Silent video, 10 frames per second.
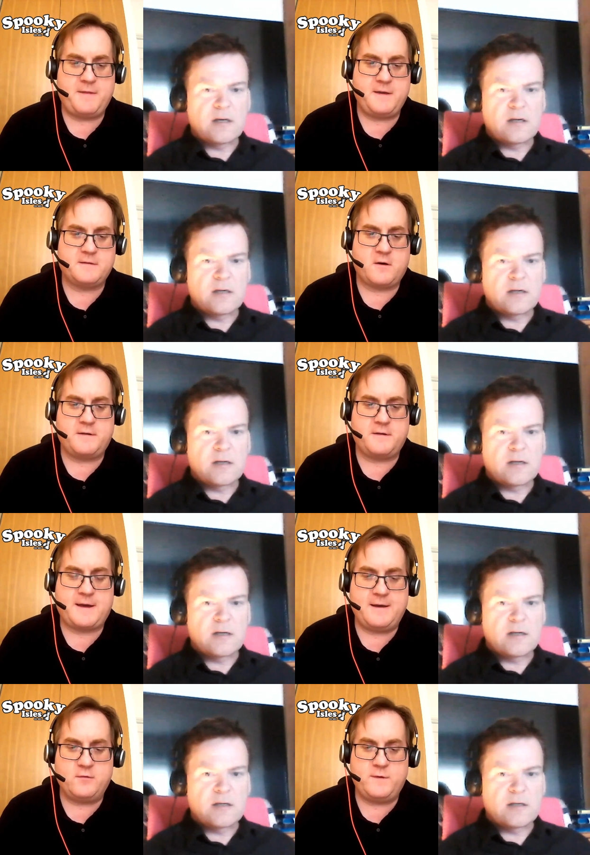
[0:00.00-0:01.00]
Speaker 1: about these kind of
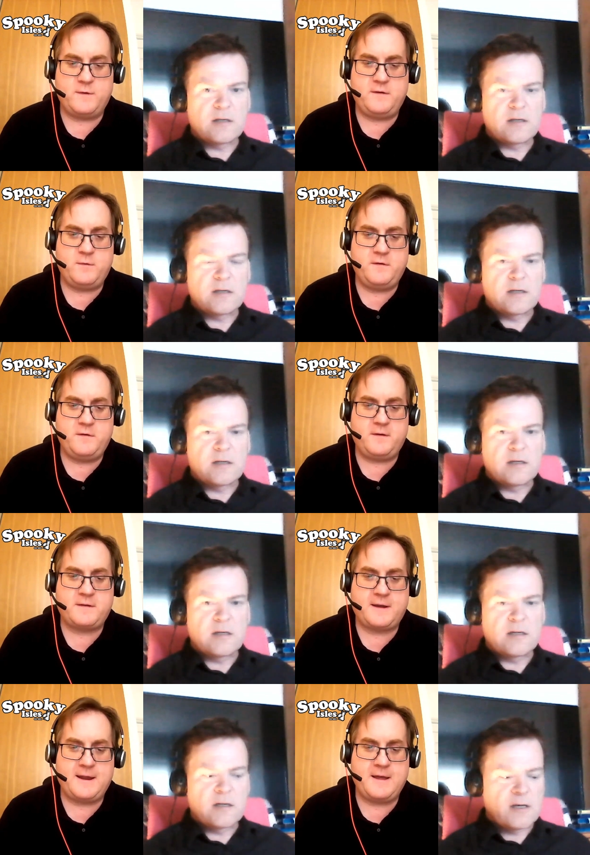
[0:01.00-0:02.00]
tales, when did when did you
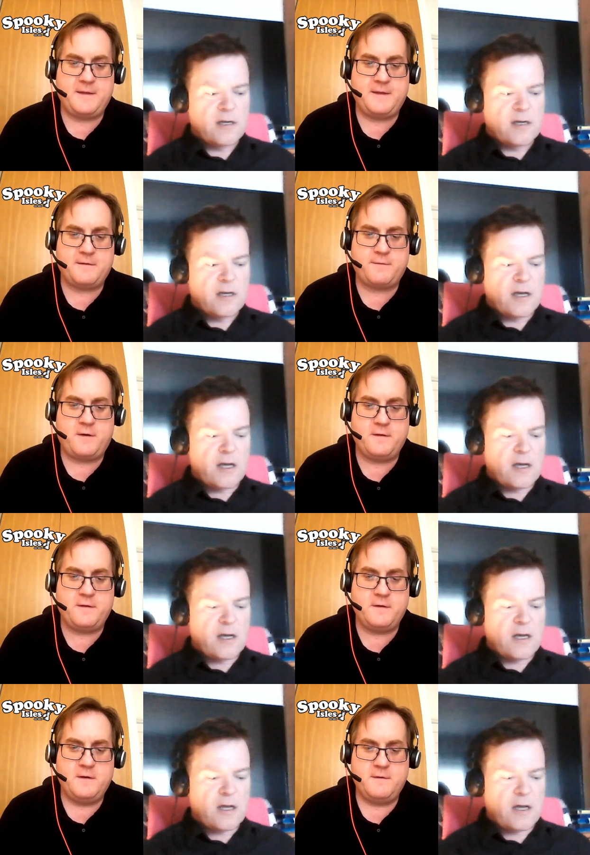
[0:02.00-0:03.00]
start getting out there to
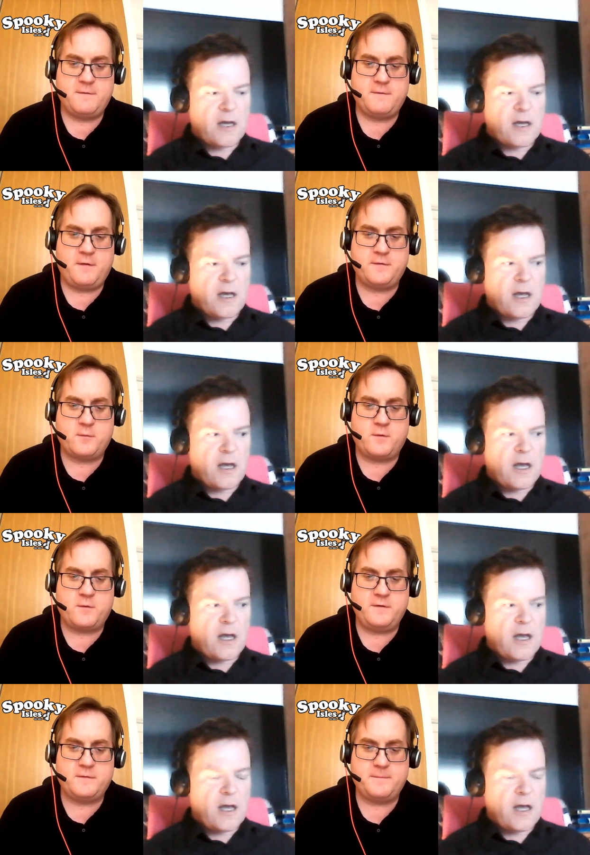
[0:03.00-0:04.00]
find the find the
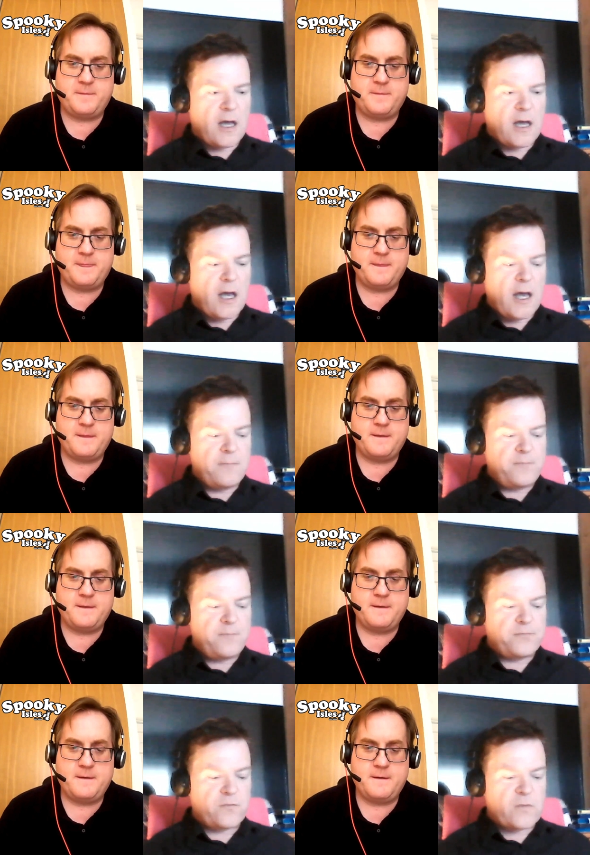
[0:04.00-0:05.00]
stories?
Speaker 2: um
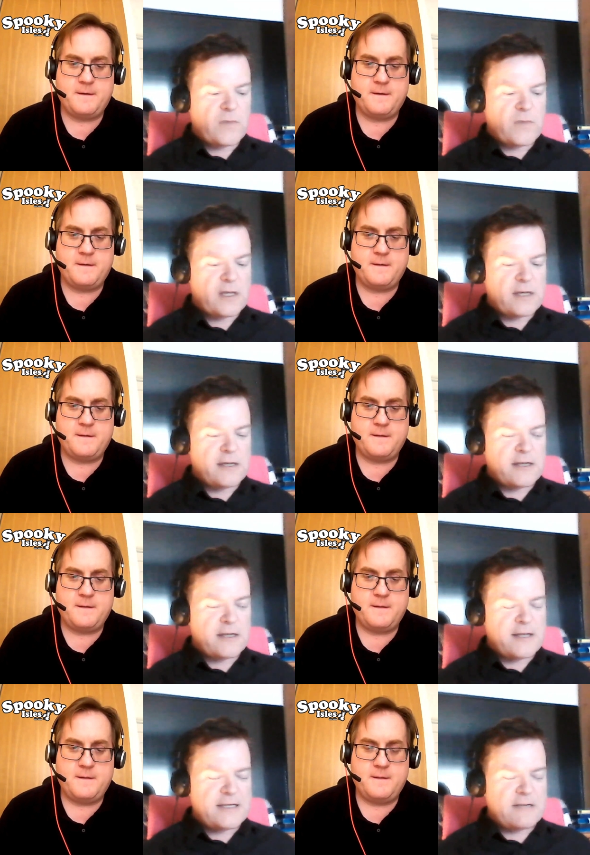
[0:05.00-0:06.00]

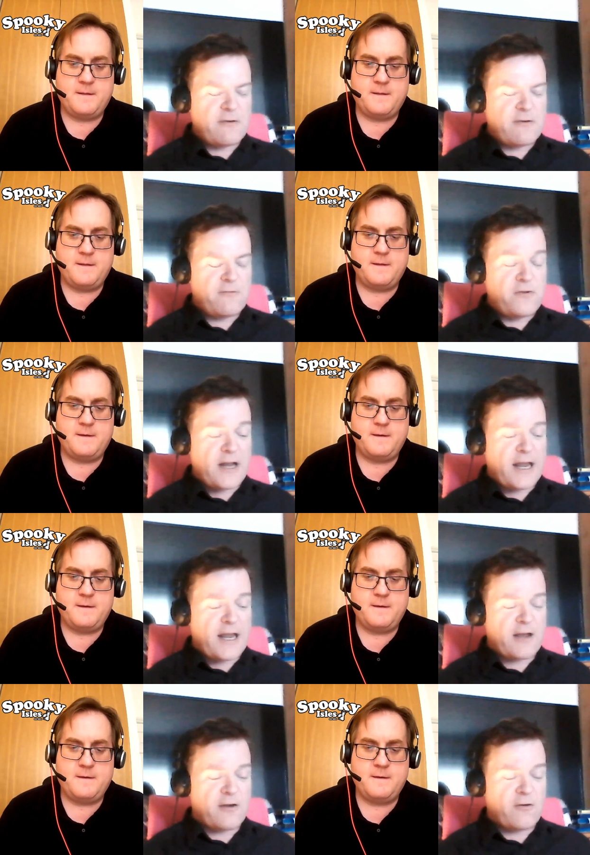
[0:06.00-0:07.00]
th this is
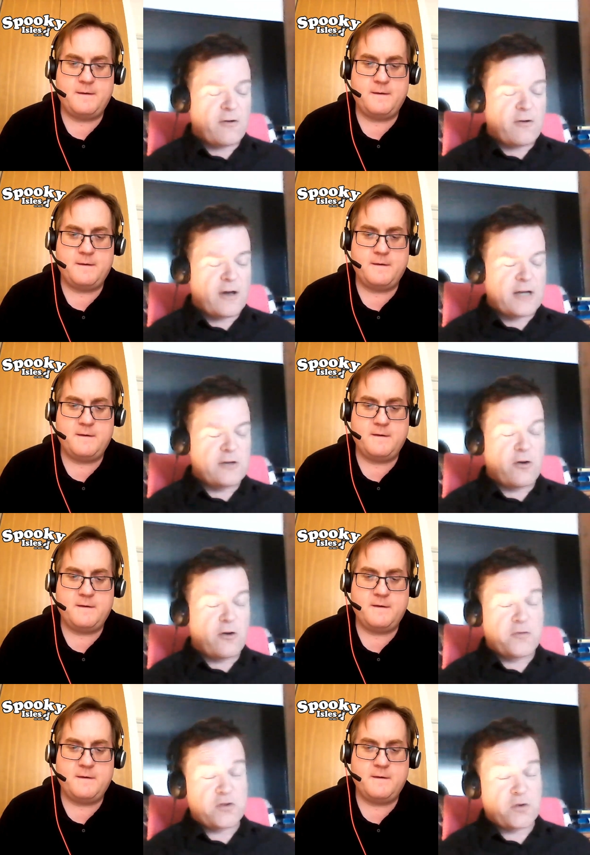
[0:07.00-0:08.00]
really an
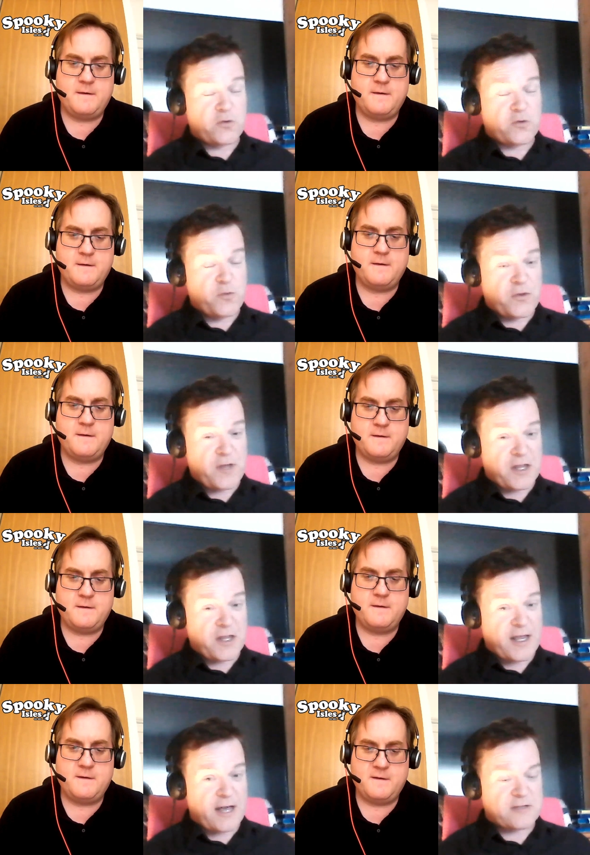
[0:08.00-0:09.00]
offshoot more than
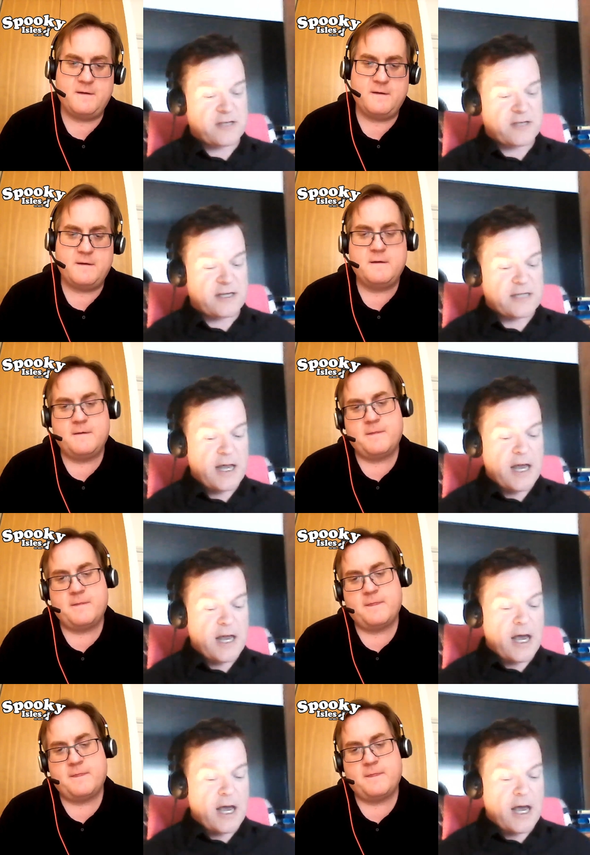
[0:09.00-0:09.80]
anything else. Is